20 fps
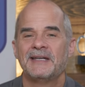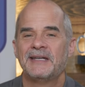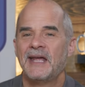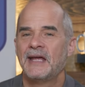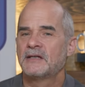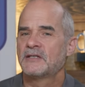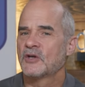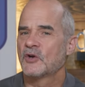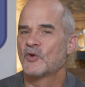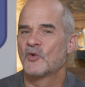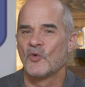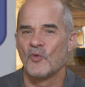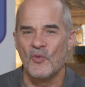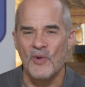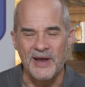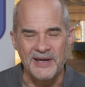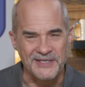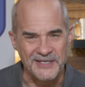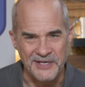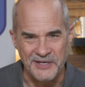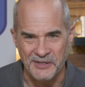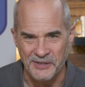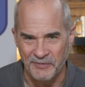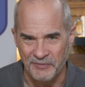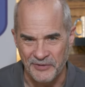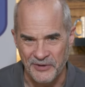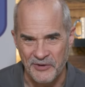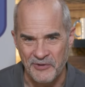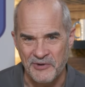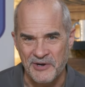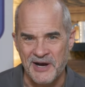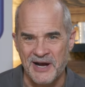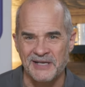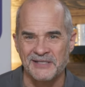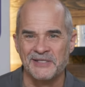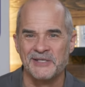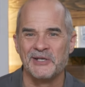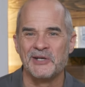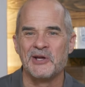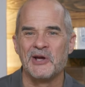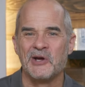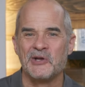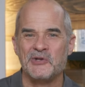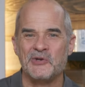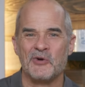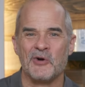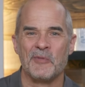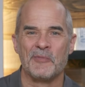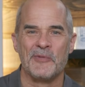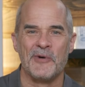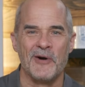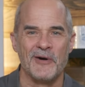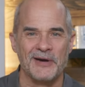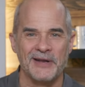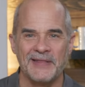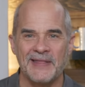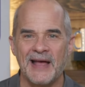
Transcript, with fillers: takes a great deal of curiosity on your part.